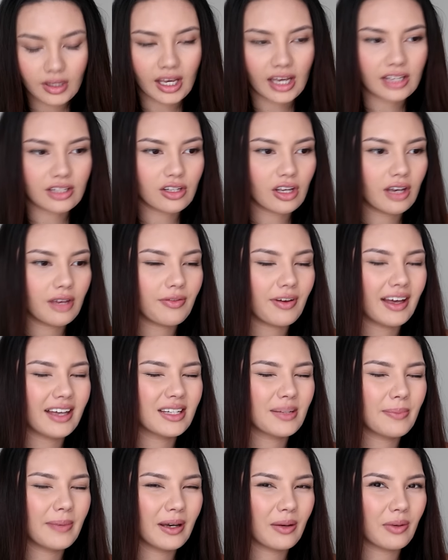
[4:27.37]
Yeah, so if I had
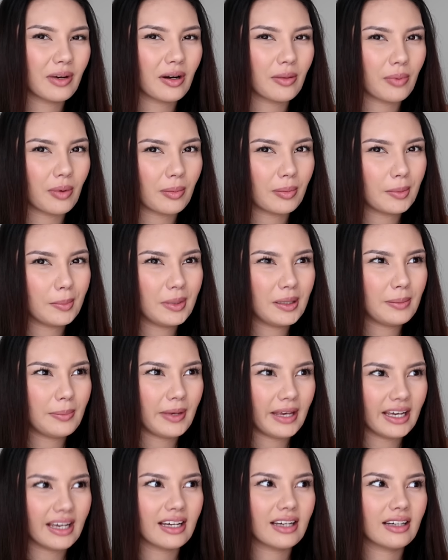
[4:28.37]
to pick one, I'd probably
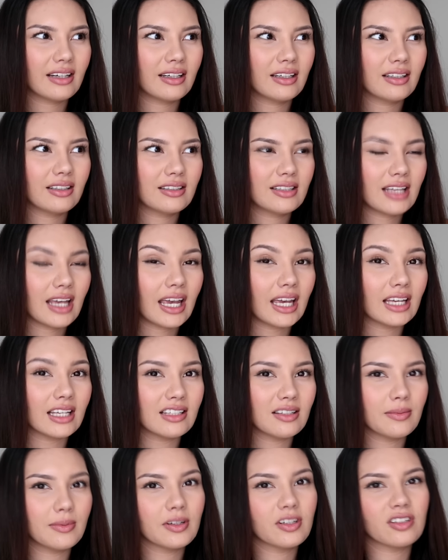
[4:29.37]
pick
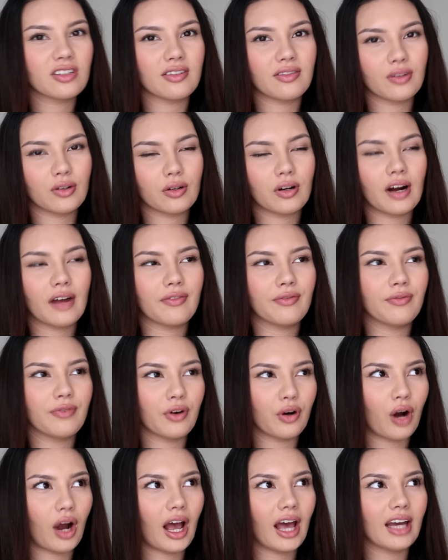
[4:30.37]
teas because of the
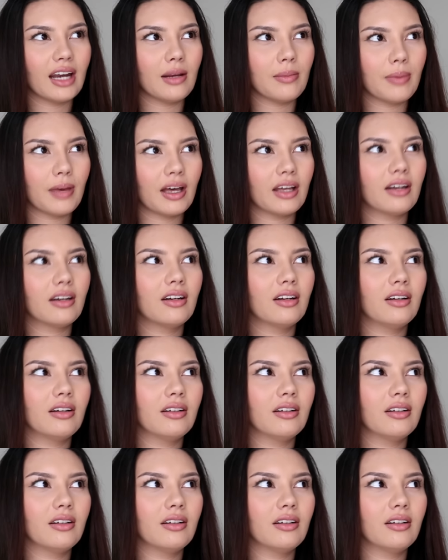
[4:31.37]
variety, but